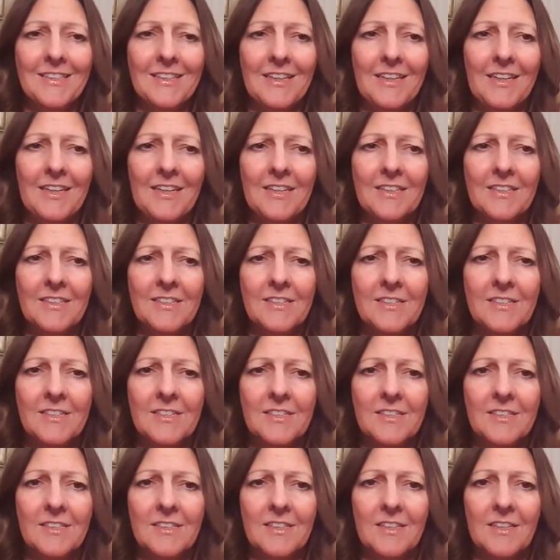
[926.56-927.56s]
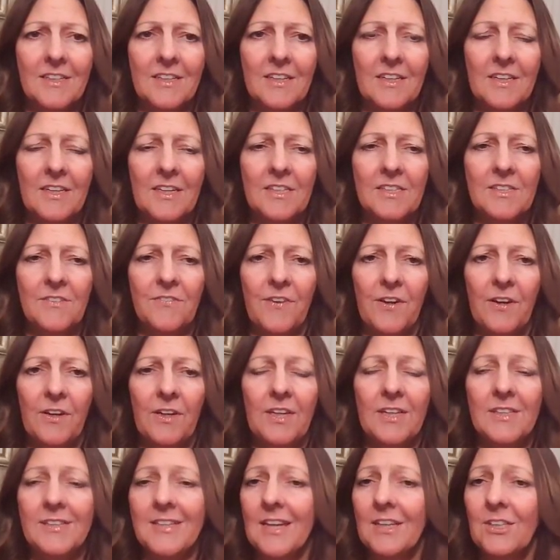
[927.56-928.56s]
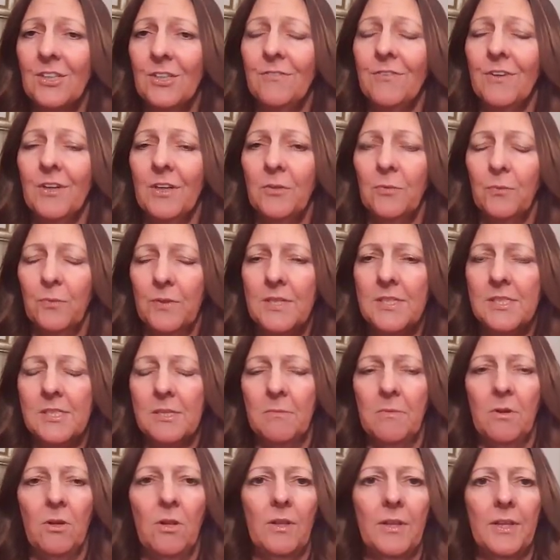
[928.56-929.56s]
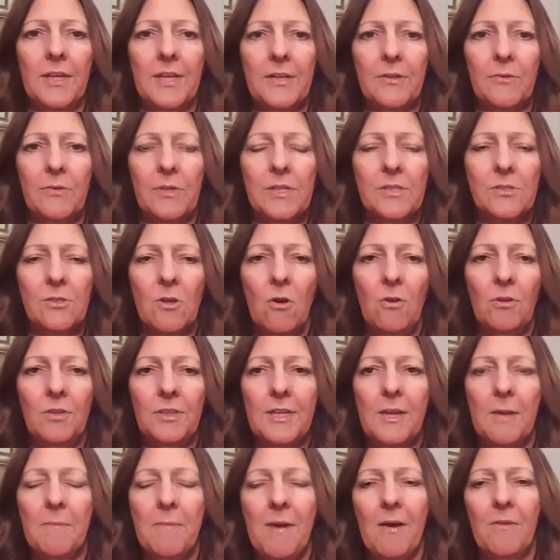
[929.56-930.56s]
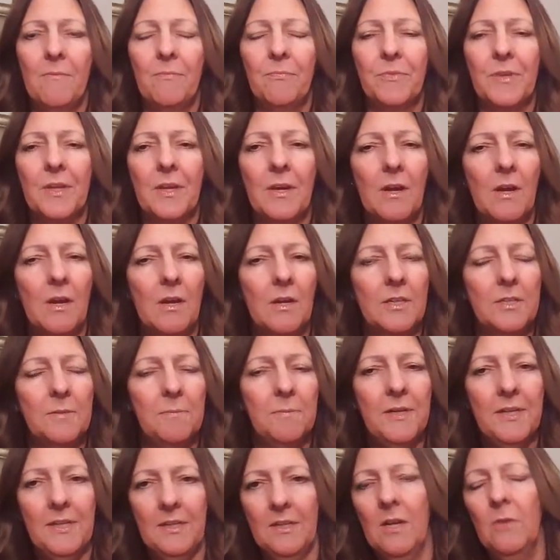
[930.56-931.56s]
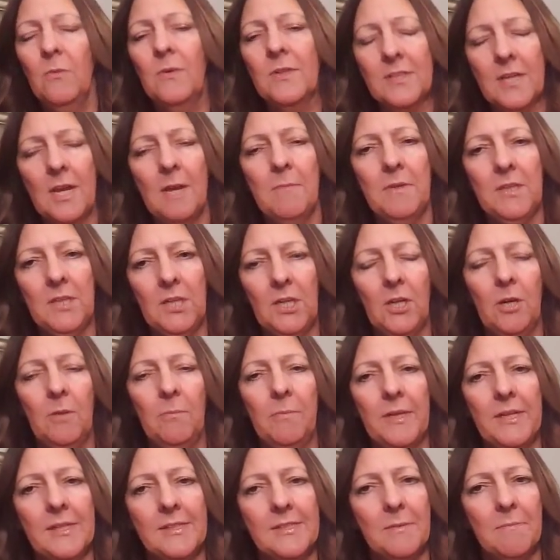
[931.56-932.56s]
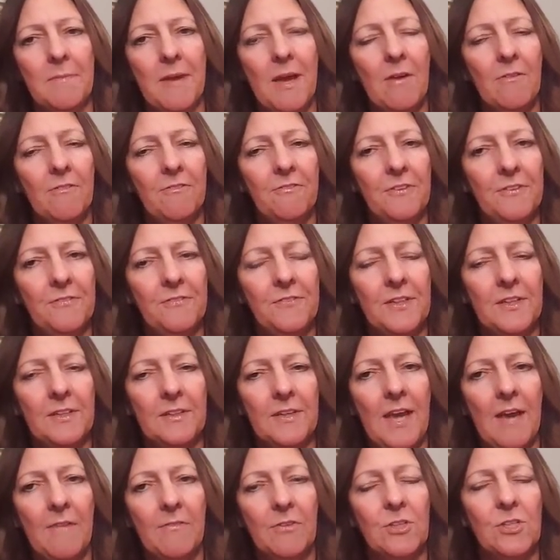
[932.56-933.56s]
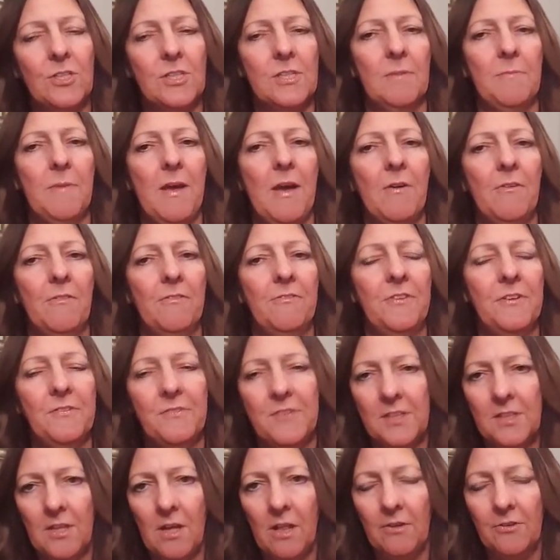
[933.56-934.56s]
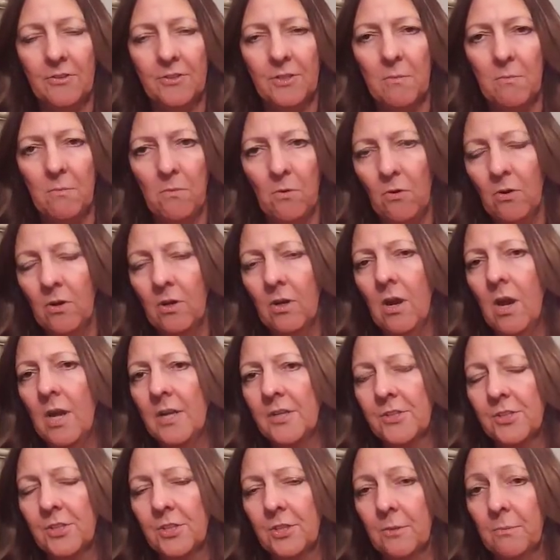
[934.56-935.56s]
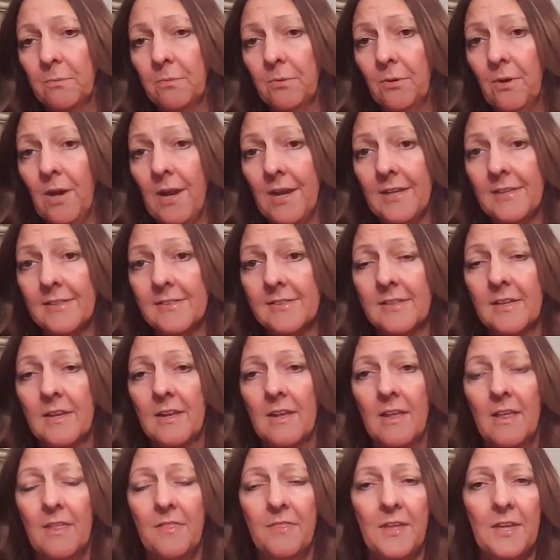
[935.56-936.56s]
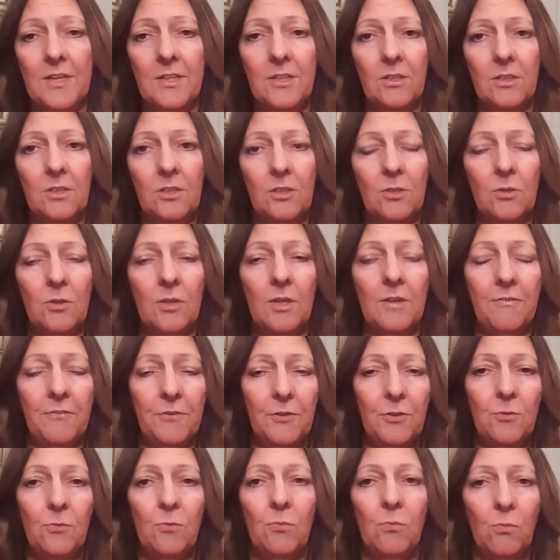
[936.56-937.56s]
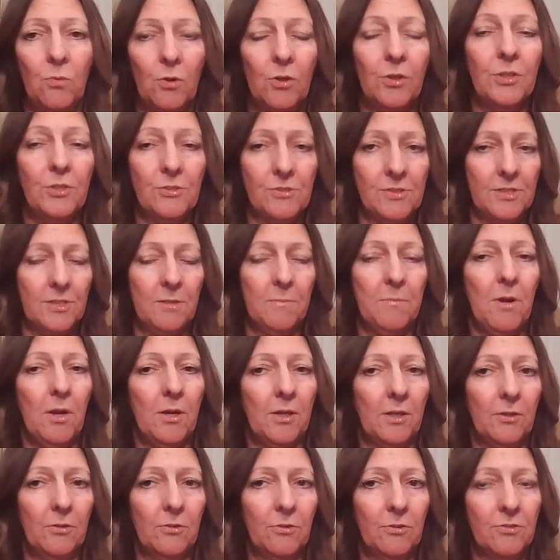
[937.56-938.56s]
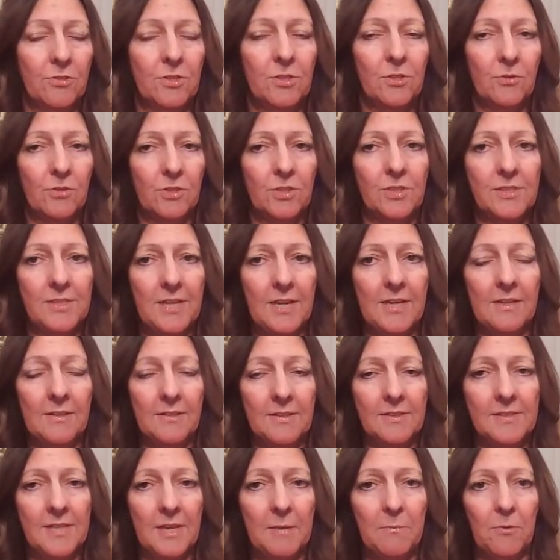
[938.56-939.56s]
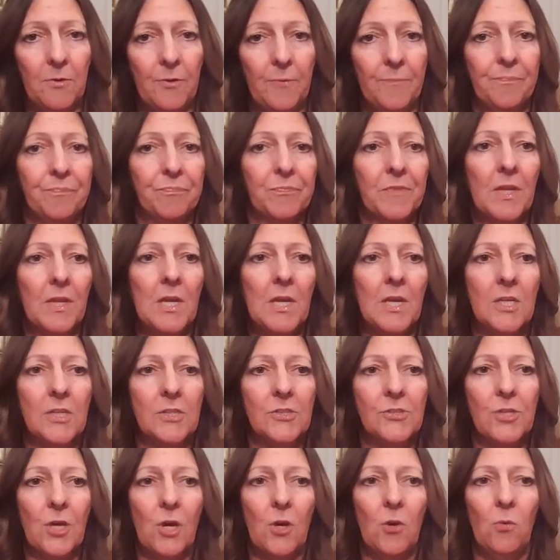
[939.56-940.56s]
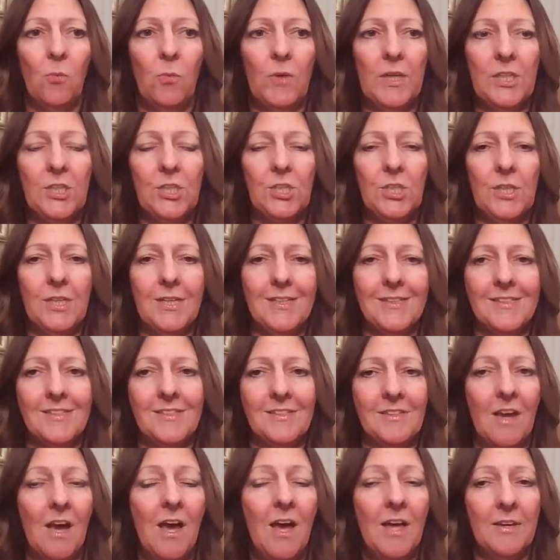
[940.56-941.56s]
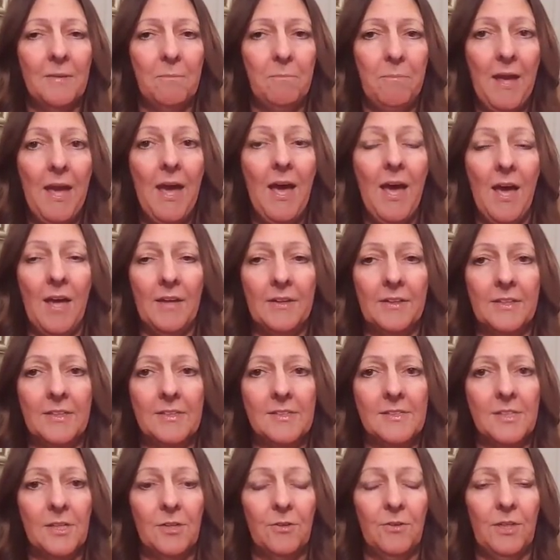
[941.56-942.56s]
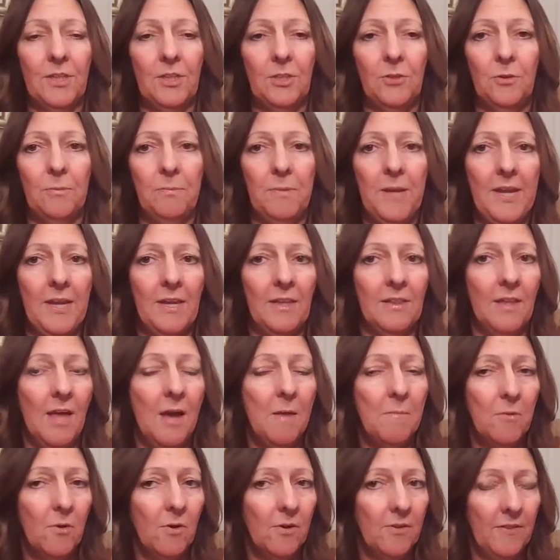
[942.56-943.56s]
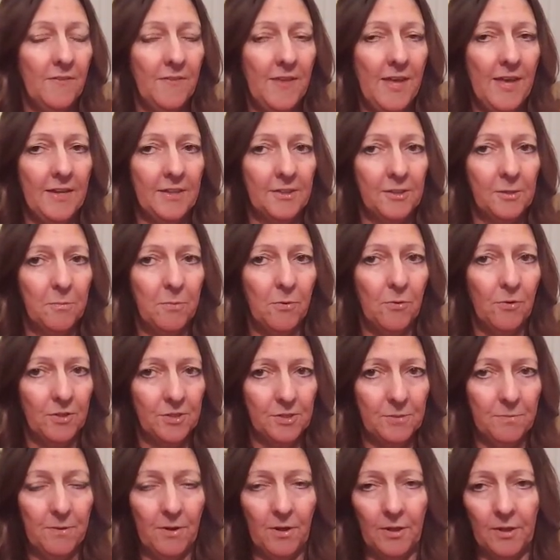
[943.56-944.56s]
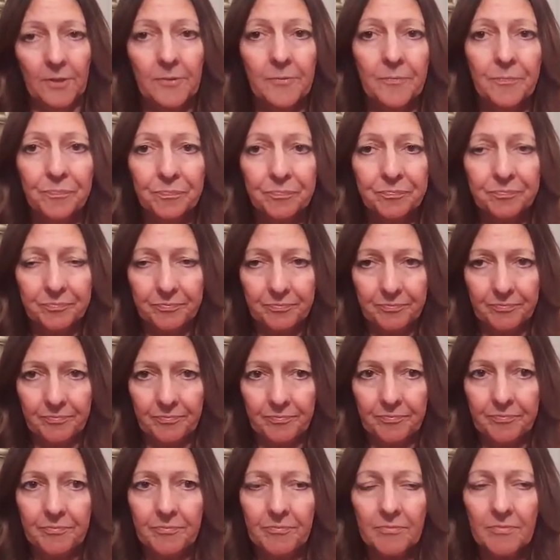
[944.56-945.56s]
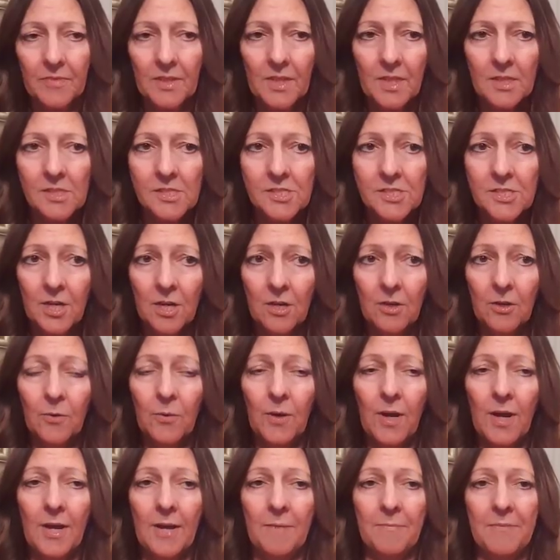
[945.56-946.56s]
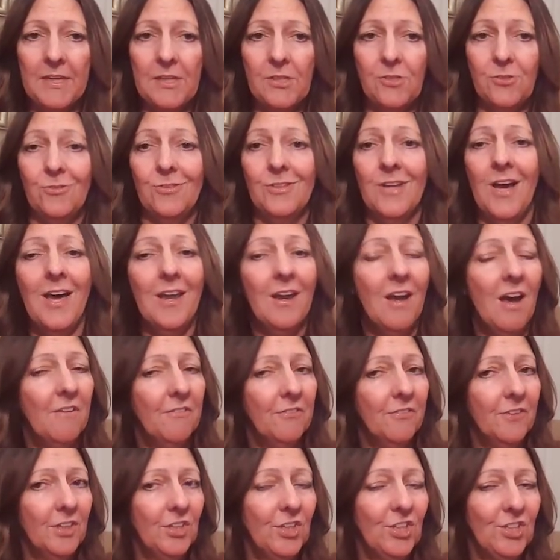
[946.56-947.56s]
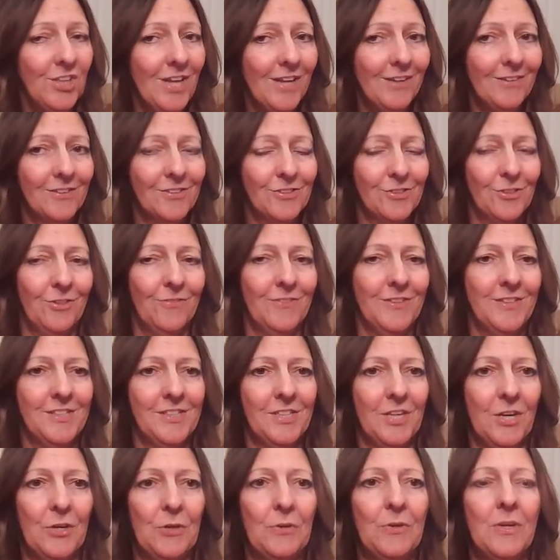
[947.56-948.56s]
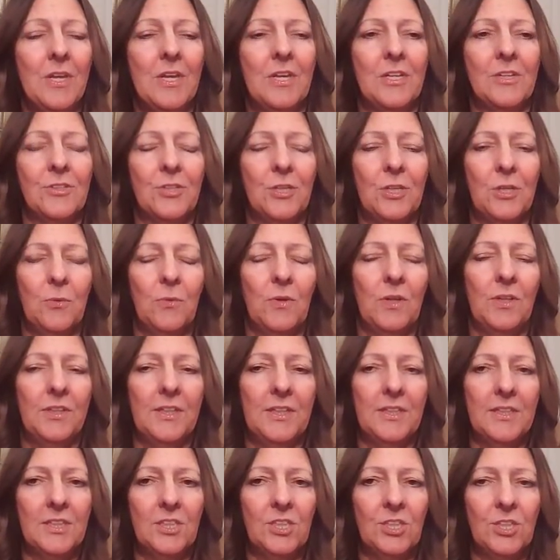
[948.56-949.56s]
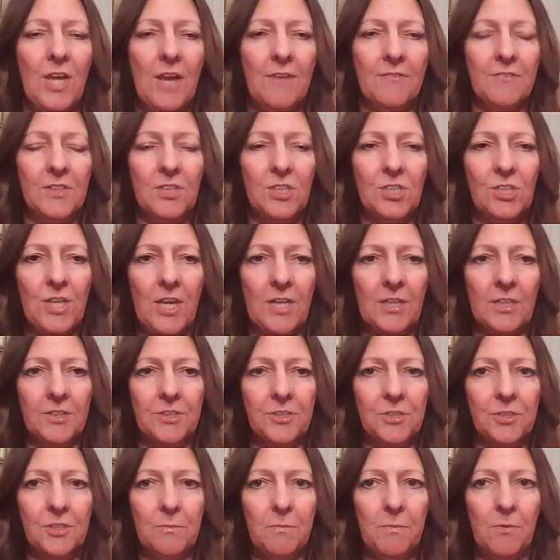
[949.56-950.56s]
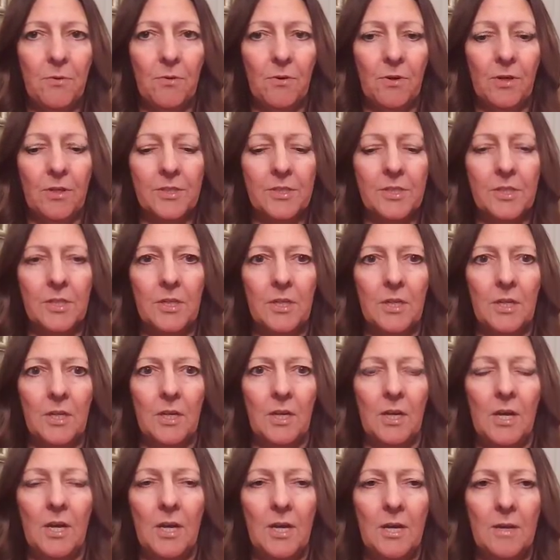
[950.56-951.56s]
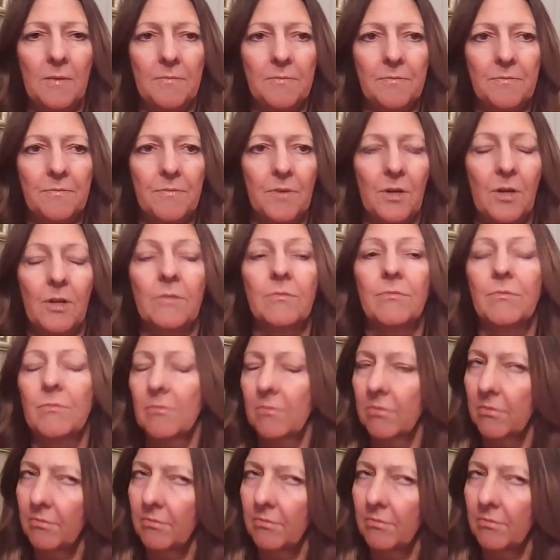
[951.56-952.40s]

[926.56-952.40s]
it's actually very reasonable. It is only about, depending on what time of year, but it's about it averages about $50 or more onto your price than if you weren't using the park and cruise and you were just staying in the same room. So, which is not bad considering you would pay a lot more than that at the port to park. So they do not offer a shuttle service though, so you will need to have to shuttle to the port or